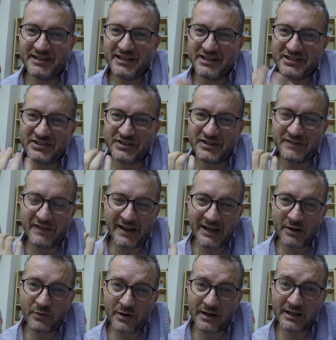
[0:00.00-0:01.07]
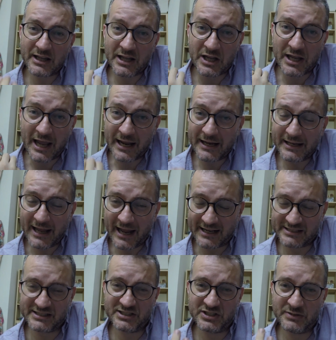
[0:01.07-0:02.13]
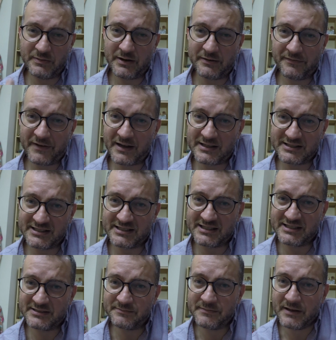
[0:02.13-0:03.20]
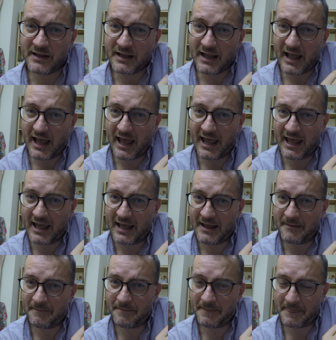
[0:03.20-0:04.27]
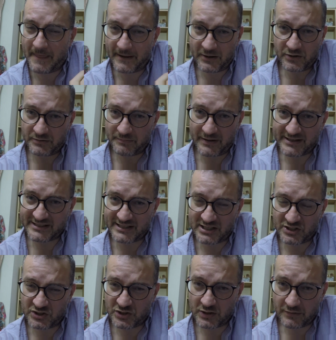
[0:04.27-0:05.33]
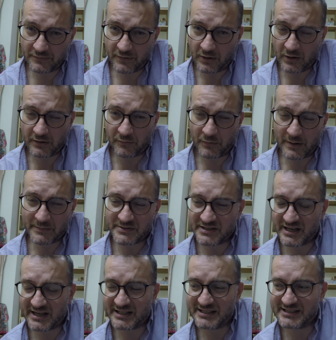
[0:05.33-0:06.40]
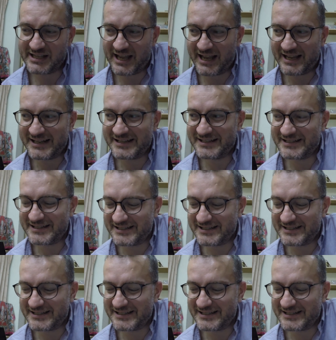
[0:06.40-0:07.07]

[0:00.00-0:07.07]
So that if anyone gained access to my file system, and they could basically surf a lot of websites and